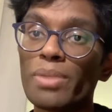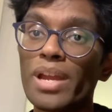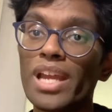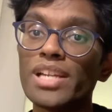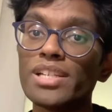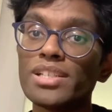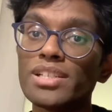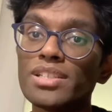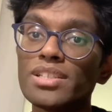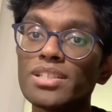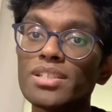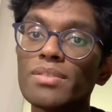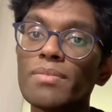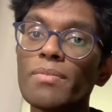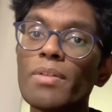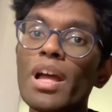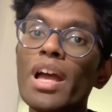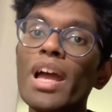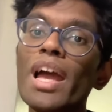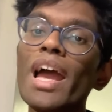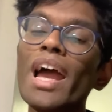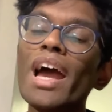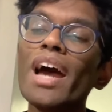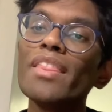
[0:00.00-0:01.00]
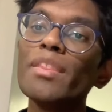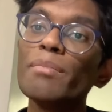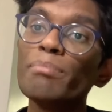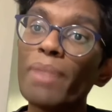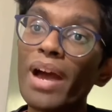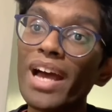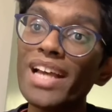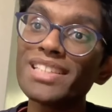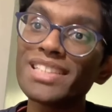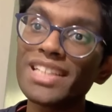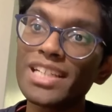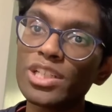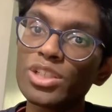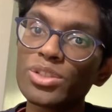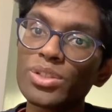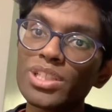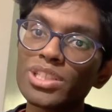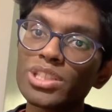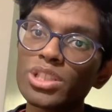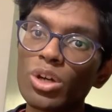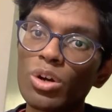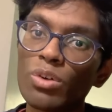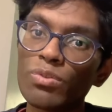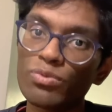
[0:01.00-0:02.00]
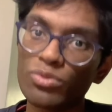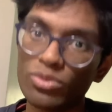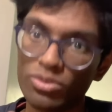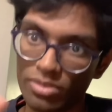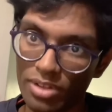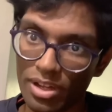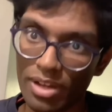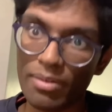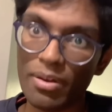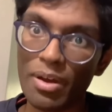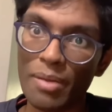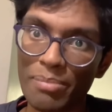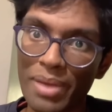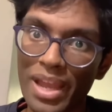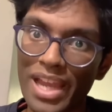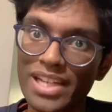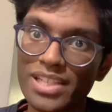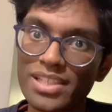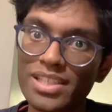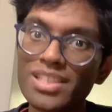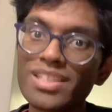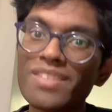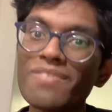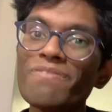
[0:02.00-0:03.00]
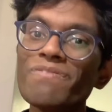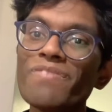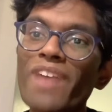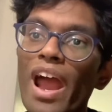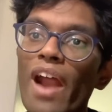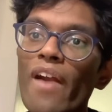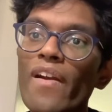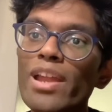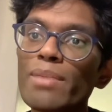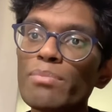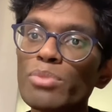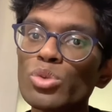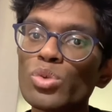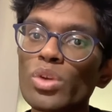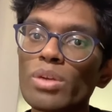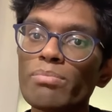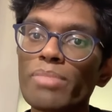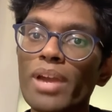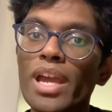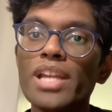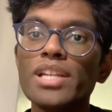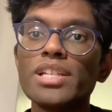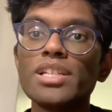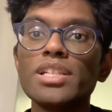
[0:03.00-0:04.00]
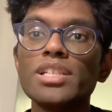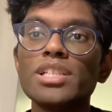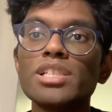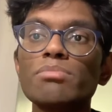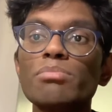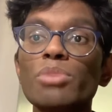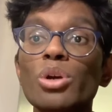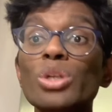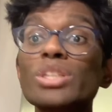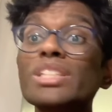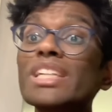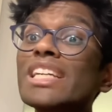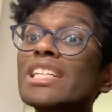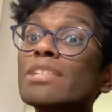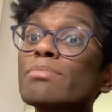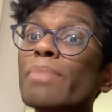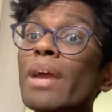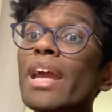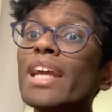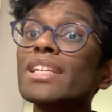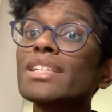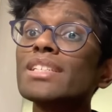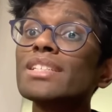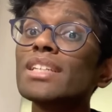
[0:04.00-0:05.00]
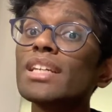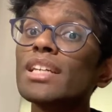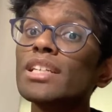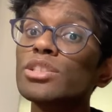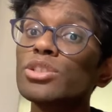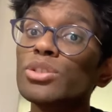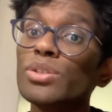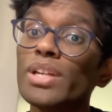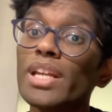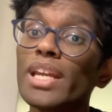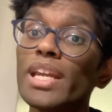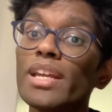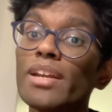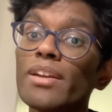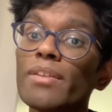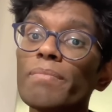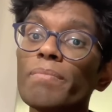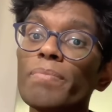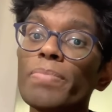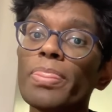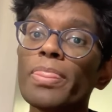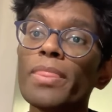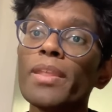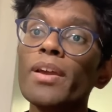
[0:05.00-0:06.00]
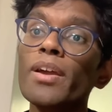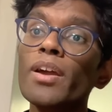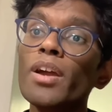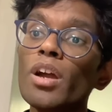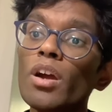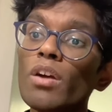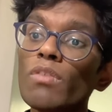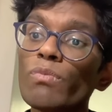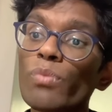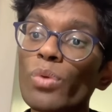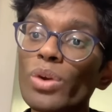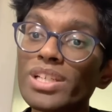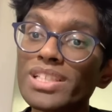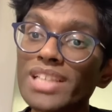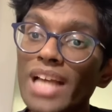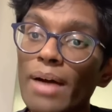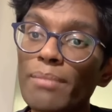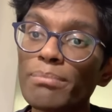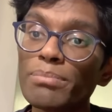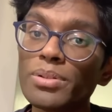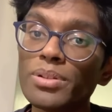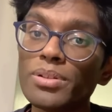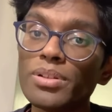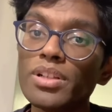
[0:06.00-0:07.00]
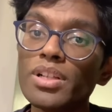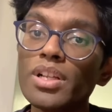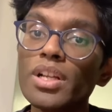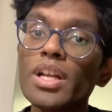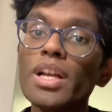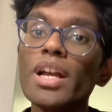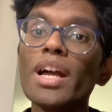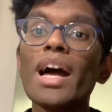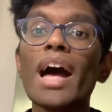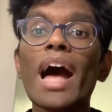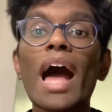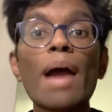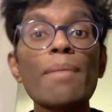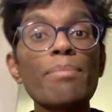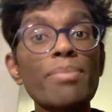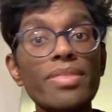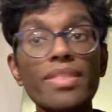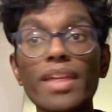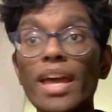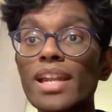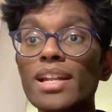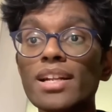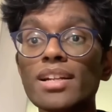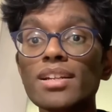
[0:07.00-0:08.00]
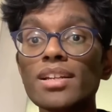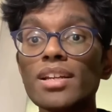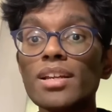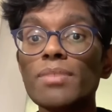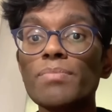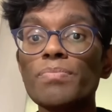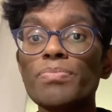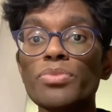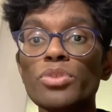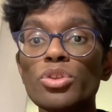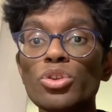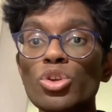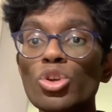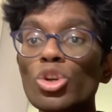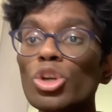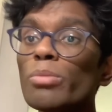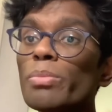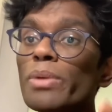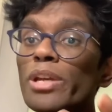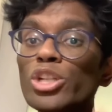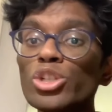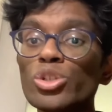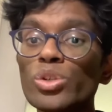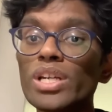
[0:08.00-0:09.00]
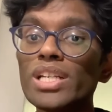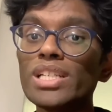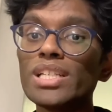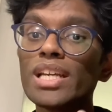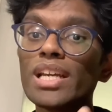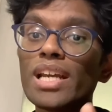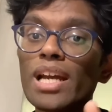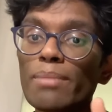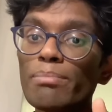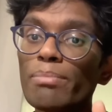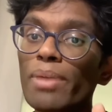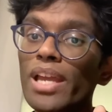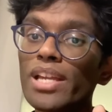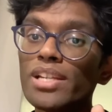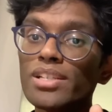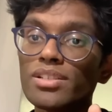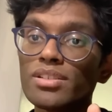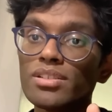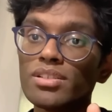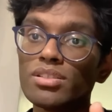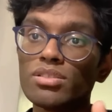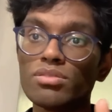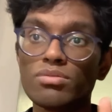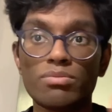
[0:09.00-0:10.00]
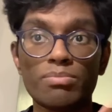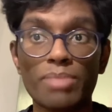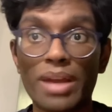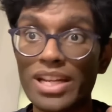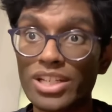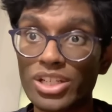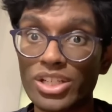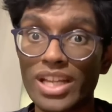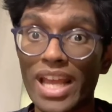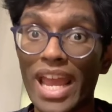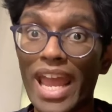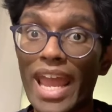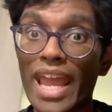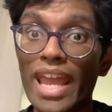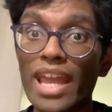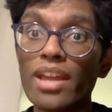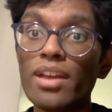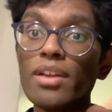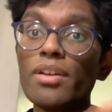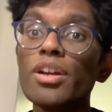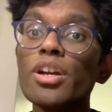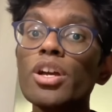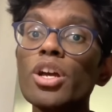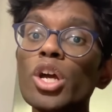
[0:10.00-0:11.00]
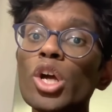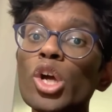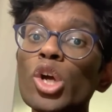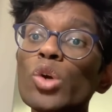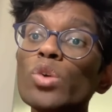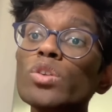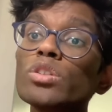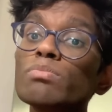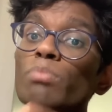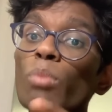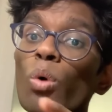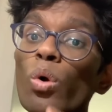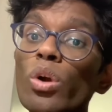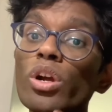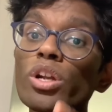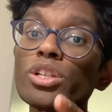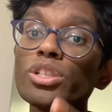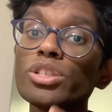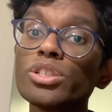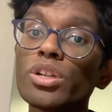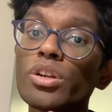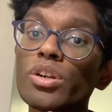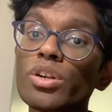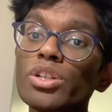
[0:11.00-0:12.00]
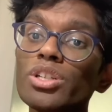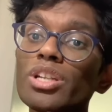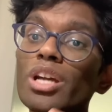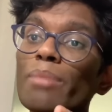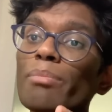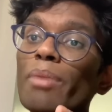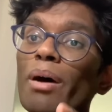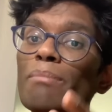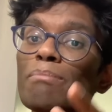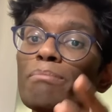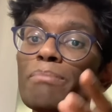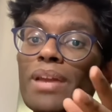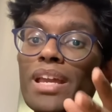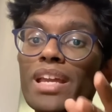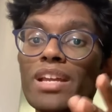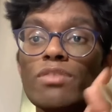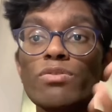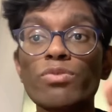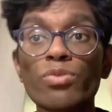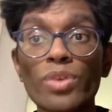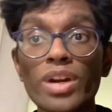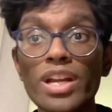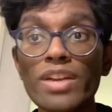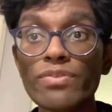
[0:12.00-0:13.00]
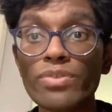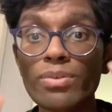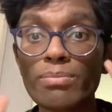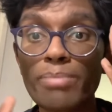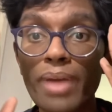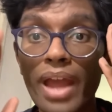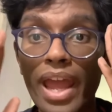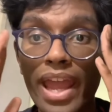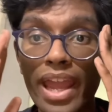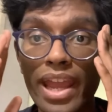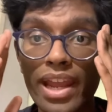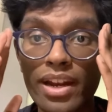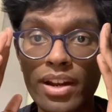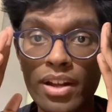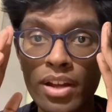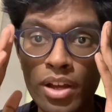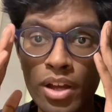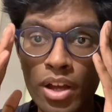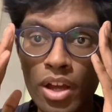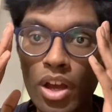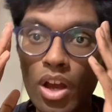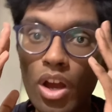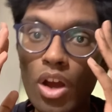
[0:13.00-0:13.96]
of your patient. And the best interests of a patient vary between patients because each patient is unique. For example, hypothetically, you could be treating a patient A, who's more concerned about being free from pain